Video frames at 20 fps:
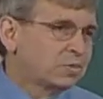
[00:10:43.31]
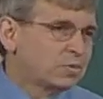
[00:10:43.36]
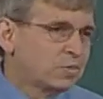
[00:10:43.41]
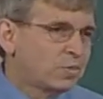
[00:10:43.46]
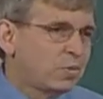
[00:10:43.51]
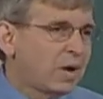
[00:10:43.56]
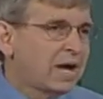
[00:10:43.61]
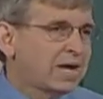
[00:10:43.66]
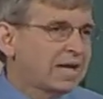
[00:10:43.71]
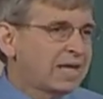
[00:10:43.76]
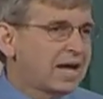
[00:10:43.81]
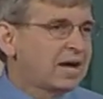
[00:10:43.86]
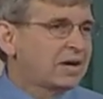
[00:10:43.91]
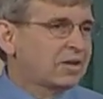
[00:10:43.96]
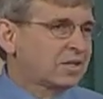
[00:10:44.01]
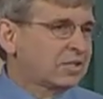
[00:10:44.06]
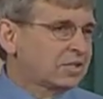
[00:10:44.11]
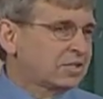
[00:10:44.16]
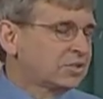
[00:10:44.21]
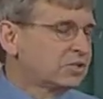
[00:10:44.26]
why
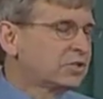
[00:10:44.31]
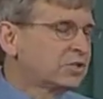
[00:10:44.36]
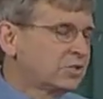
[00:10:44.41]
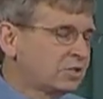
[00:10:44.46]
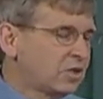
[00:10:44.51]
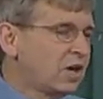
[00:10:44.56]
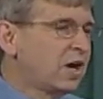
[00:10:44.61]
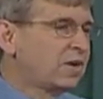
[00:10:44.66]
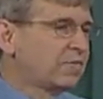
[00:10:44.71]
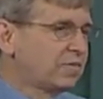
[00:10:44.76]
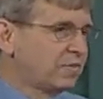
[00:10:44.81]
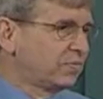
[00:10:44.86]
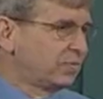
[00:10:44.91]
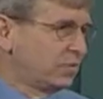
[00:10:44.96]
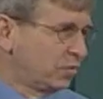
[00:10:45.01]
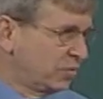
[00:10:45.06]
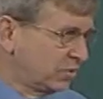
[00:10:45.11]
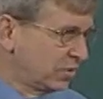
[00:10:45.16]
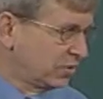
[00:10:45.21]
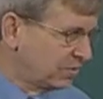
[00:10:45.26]
calculus is often
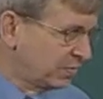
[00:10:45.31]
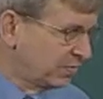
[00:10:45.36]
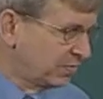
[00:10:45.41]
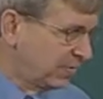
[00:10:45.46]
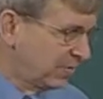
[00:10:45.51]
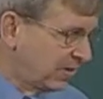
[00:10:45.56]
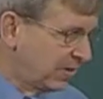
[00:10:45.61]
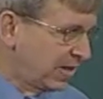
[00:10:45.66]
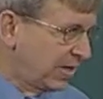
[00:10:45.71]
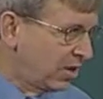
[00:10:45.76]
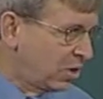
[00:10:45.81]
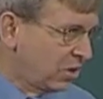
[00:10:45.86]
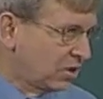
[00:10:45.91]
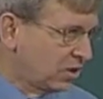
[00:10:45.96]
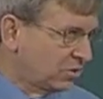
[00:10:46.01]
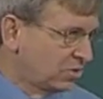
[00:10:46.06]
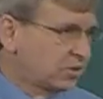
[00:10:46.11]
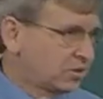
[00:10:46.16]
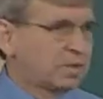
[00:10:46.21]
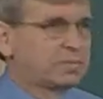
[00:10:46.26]
viewed as a very
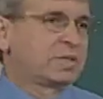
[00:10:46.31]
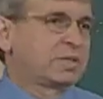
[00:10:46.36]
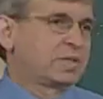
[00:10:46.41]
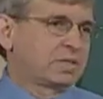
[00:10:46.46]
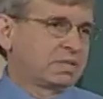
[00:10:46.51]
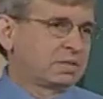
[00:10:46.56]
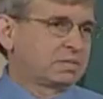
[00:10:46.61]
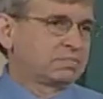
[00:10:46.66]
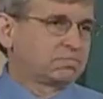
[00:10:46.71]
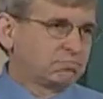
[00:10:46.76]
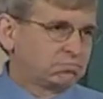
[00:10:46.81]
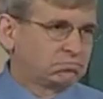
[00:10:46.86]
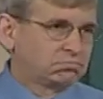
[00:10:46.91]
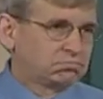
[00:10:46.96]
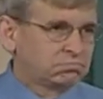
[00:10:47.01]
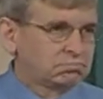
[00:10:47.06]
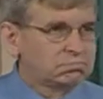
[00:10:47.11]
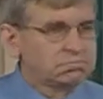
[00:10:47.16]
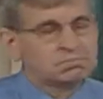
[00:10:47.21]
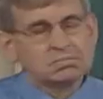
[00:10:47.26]
hard subject.
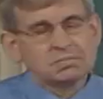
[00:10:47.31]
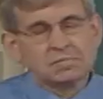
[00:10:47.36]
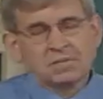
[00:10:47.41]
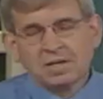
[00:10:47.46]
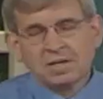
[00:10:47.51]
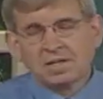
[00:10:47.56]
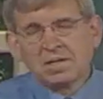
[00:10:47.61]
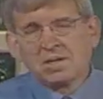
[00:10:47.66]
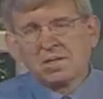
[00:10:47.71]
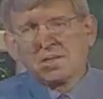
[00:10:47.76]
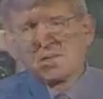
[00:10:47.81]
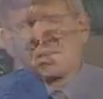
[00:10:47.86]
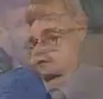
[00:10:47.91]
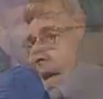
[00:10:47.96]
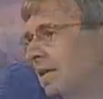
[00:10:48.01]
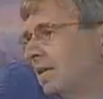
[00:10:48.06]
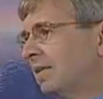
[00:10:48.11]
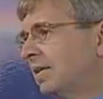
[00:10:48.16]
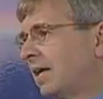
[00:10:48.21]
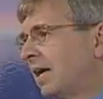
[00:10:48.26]

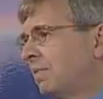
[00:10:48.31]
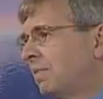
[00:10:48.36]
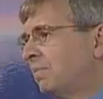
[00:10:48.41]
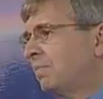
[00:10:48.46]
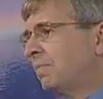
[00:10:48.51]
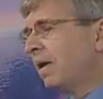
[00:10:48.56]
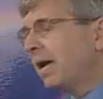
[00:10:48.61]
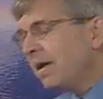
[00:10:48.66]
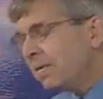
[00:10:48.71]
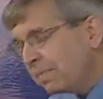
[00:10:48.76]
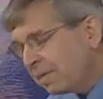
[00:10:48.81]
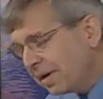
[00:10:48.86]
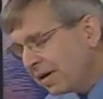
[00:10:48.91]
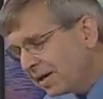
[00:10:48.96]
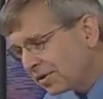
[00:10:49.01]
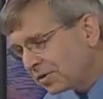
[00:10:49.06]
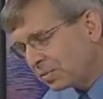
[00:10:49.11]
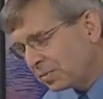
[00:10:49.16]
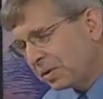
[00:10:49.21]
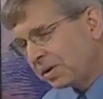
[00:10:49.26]
And maybe
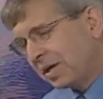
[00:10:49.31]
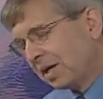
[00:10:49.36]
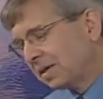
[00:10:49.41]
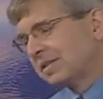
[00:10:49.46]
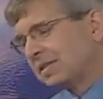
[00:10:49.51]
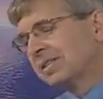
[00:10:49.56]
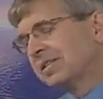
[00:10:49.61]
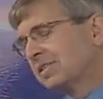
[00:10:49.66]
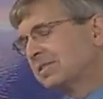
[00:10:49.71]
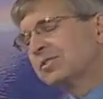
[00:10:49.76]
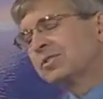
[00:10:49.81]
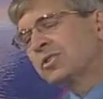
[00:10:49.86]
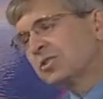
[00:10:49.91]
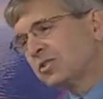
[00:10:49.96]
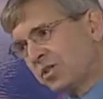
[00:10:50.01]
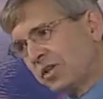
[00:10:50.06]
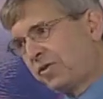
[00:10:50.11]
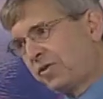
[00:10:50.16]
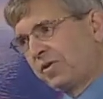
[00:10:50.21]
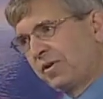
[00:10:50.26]
it's because, and this is
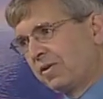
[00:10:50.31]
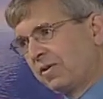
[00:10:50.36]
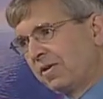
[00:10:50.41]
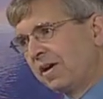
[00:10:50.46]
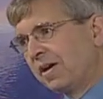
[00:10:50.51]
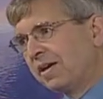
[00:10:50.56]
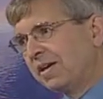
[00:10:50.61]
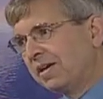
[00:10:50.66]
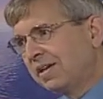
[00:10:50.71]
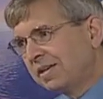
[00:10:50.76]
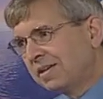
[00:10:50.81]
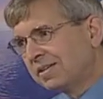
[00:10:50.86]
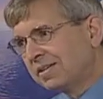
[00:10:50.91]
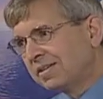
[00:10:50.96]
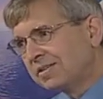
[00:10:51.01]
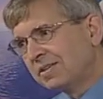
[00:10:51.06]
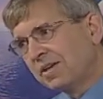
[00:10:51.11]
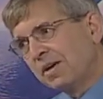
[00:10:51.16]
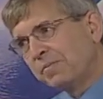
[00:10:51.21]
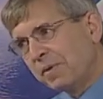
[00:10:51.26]
just a theory,
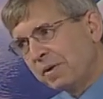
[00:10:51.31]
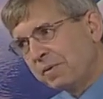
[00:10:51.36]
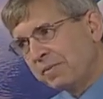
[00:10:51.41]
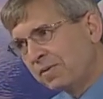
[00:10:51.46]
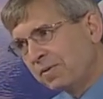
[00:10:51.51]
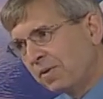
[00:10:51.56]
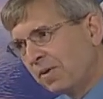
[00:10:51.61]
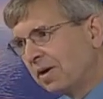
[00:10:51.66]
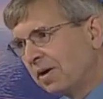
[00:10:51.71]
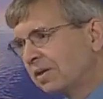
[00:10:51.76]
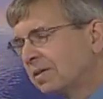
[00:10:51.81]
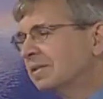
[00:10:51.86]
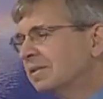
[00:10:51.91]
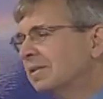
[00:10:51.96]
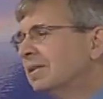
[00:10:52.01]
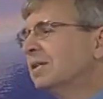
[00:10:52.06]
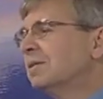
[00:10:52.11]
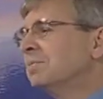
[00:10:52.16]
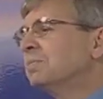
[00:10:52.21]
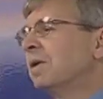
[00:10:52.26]
I may be wrong,
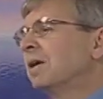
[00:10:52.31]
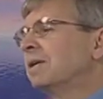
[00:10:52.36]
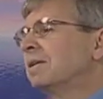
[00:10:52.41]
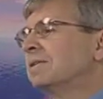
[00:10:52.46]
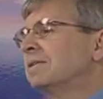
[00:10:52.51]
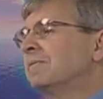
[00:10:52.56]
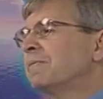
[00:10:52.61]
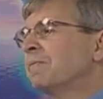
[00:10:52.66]
but